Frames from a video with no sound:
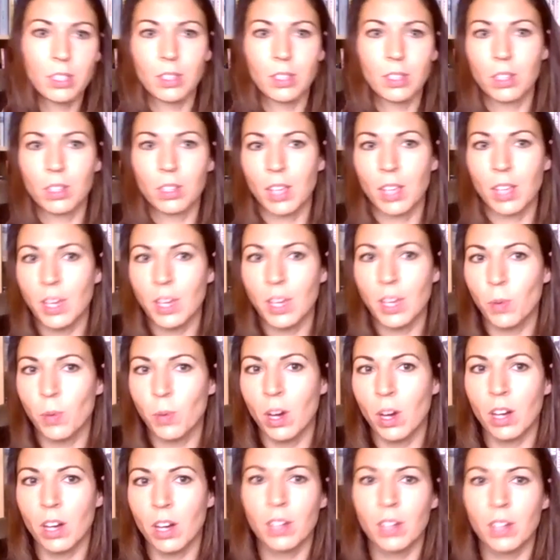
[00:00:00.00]

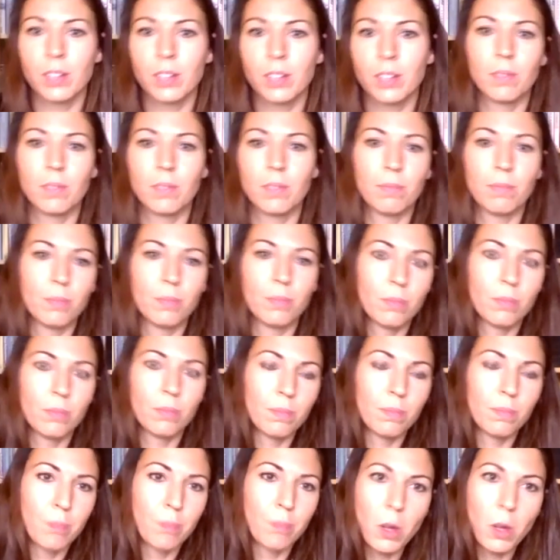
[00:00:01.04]
quinoa,
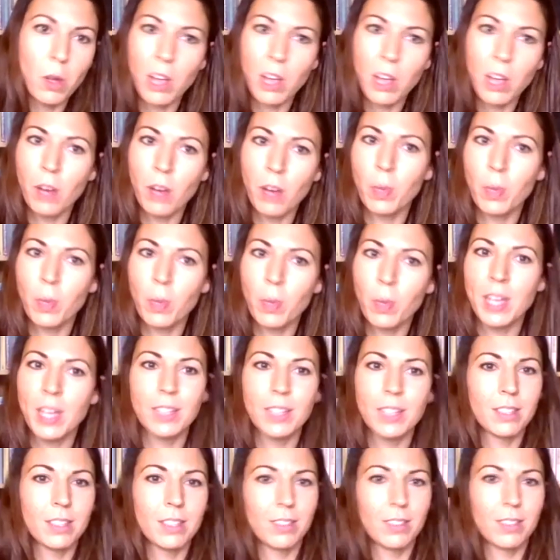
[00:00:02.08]
bulgur wheat,
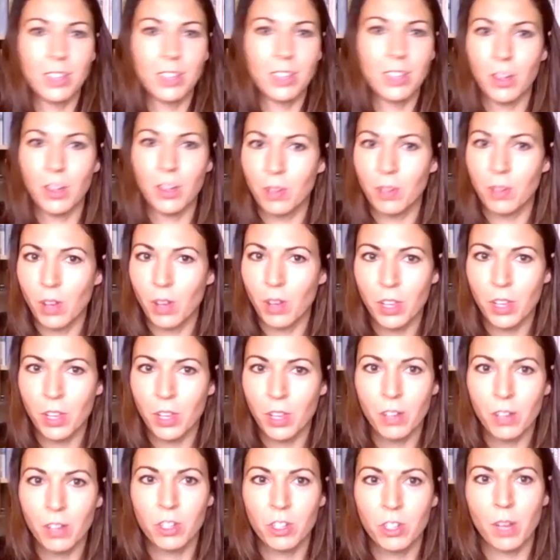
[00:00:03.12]
you know,
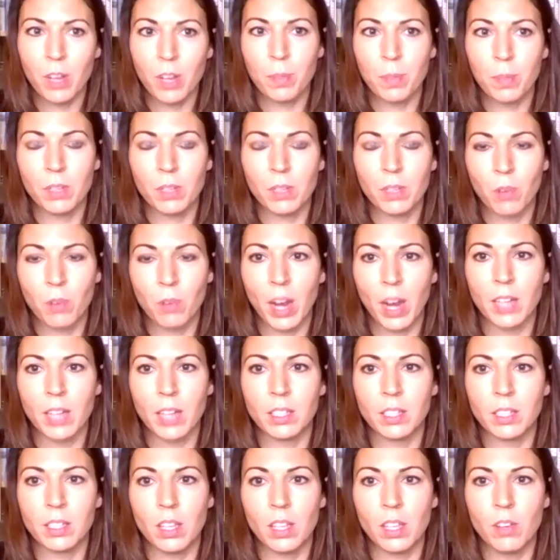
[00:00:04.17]
huge numbers of grains
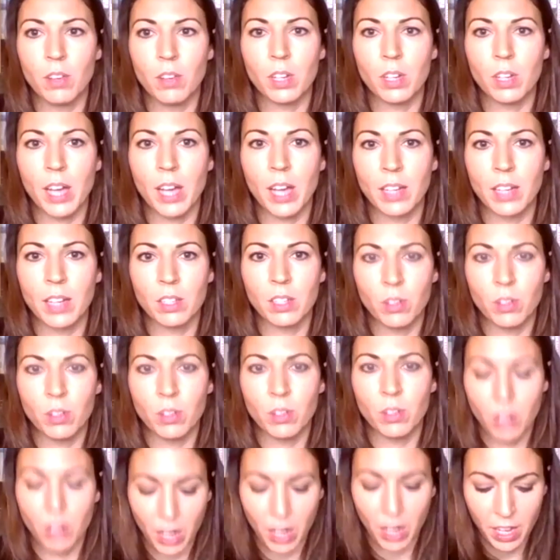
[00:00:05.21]
that you could add to your
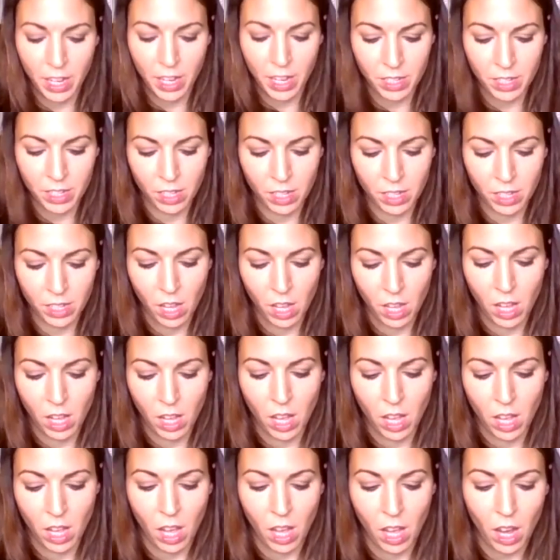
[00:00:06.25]
diet.
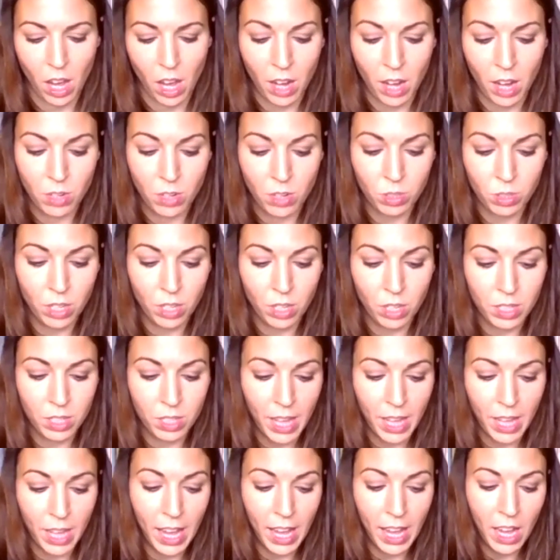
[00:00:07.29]
I'd also
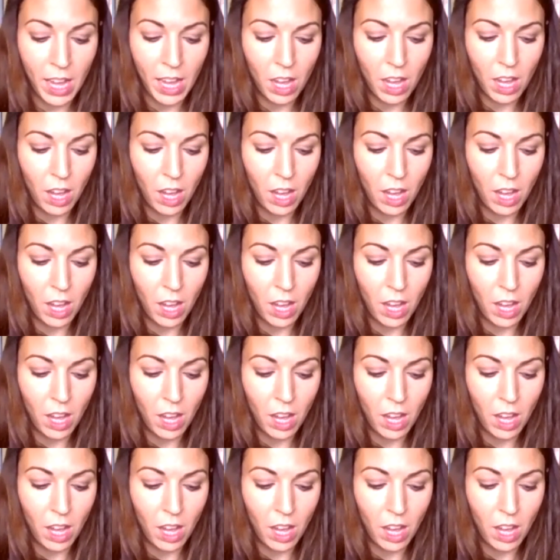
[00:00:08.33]
say